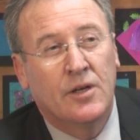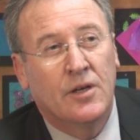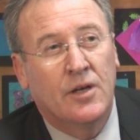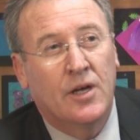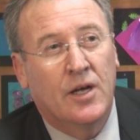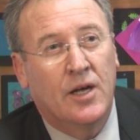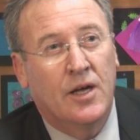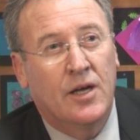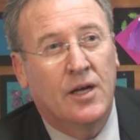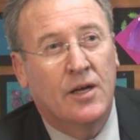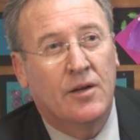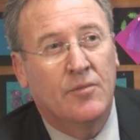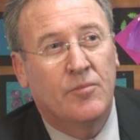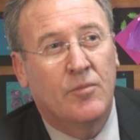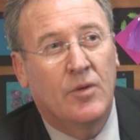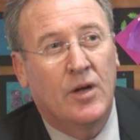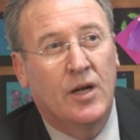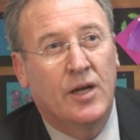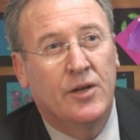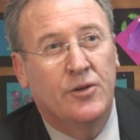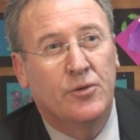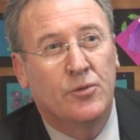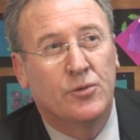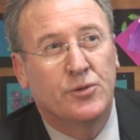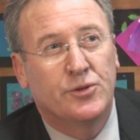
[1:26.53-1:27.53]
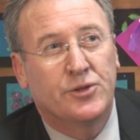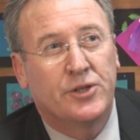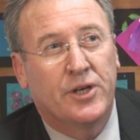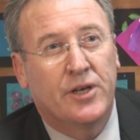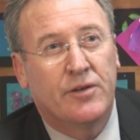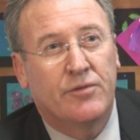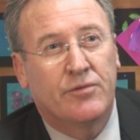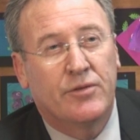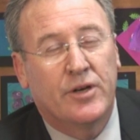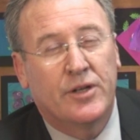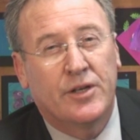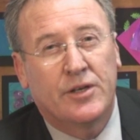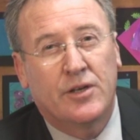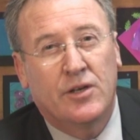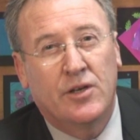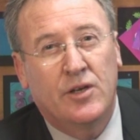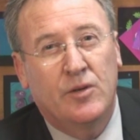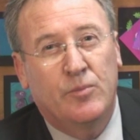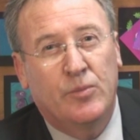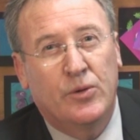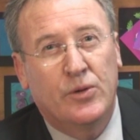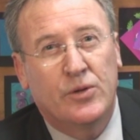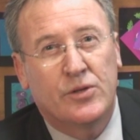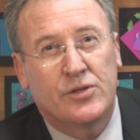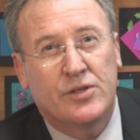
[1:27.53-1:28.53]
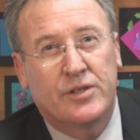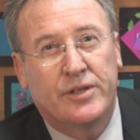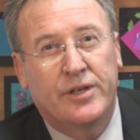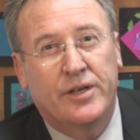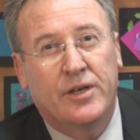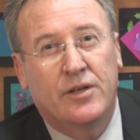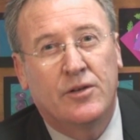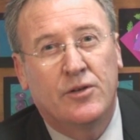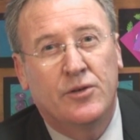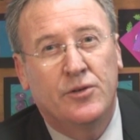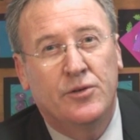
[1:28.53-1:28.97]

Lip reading: and also for other key personnel